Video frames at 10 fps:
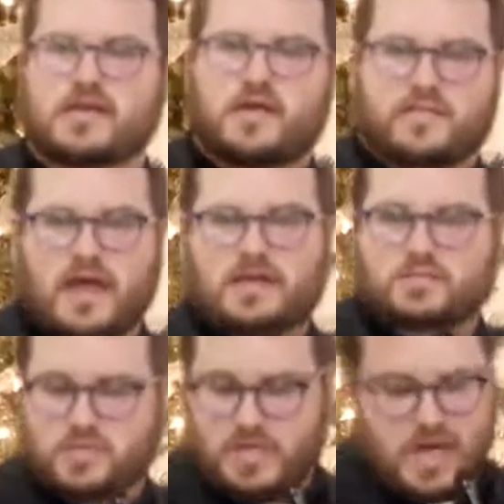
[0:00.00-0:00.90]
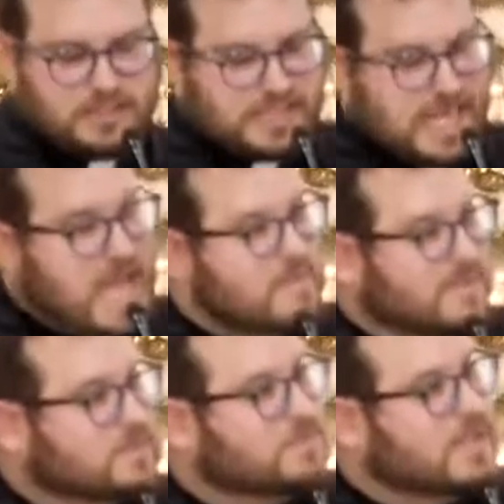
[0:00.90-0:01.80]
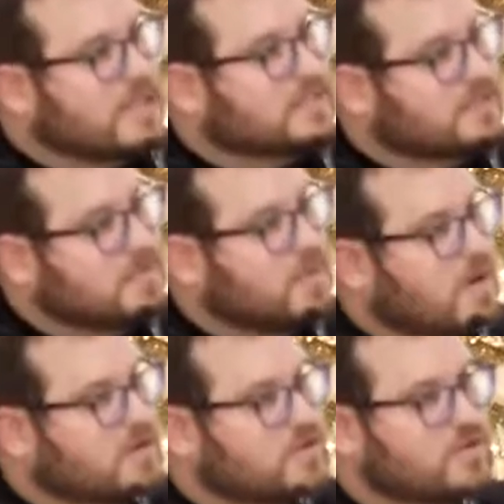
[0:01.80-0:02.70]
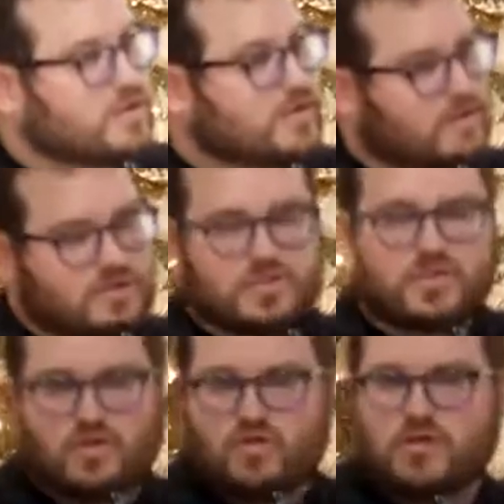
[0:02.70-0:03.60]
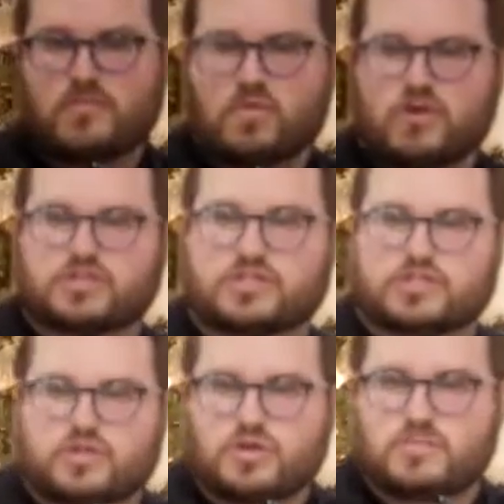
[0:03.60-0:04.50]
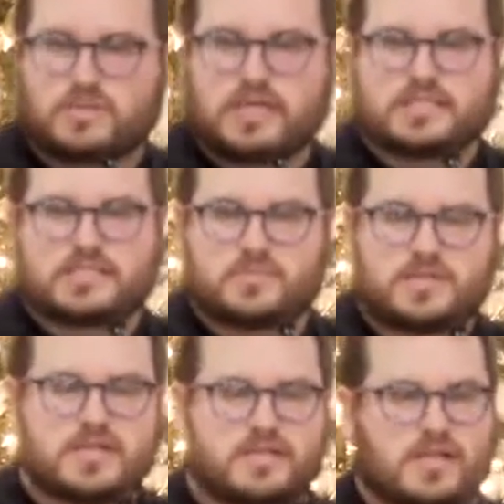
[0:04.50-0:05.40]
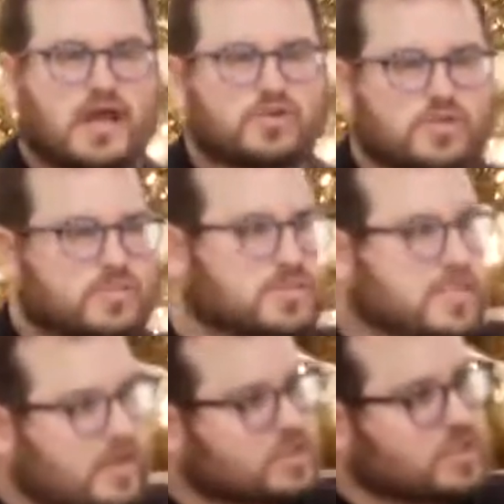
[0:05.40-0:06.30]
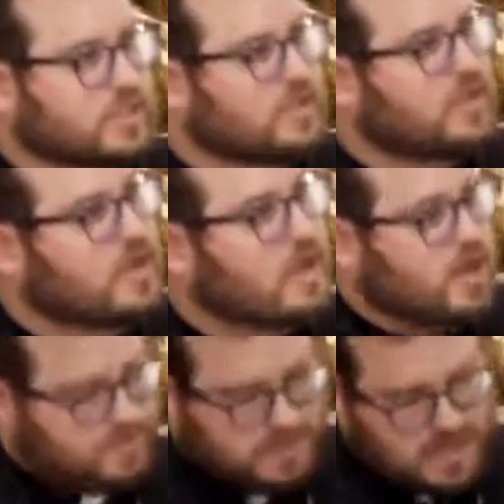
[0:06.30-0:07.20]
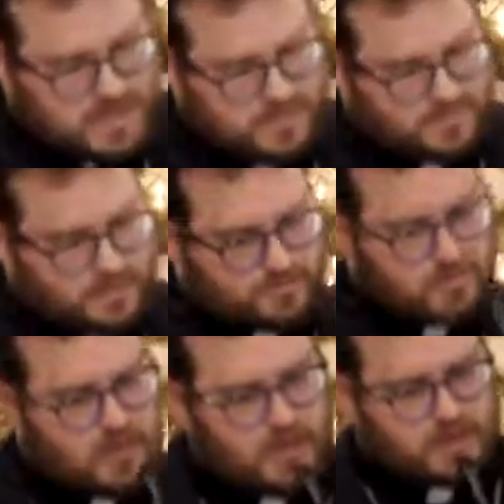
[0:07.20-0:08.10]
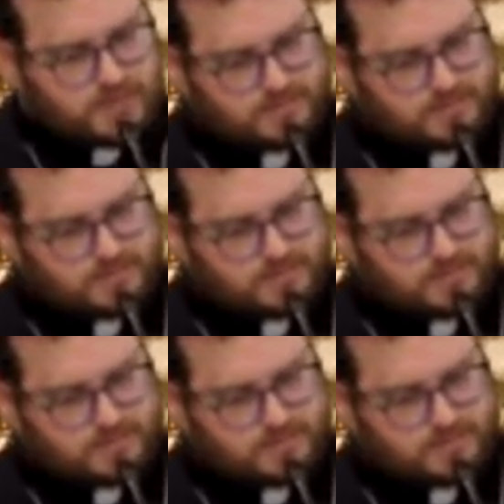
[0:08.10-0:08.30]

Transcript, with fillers: That is when God's name is placed upon you, and there is no more secure place to be than under the protection of the name of God.